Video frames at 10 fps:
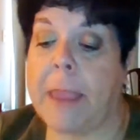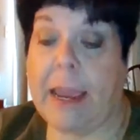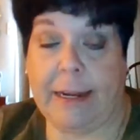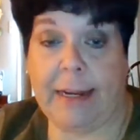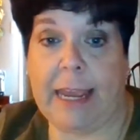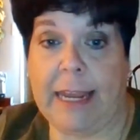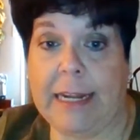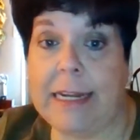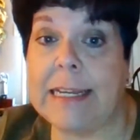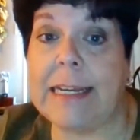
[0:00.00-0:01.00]
and a
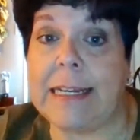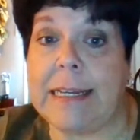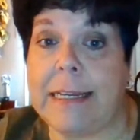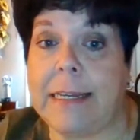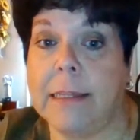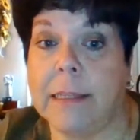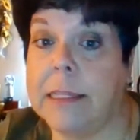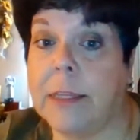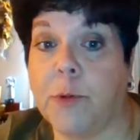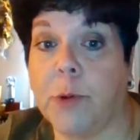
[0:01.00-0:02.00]
leg,
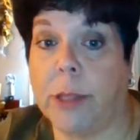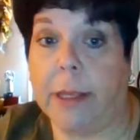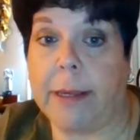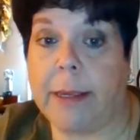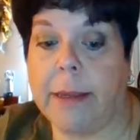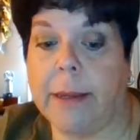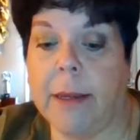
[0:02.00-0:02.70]
literally,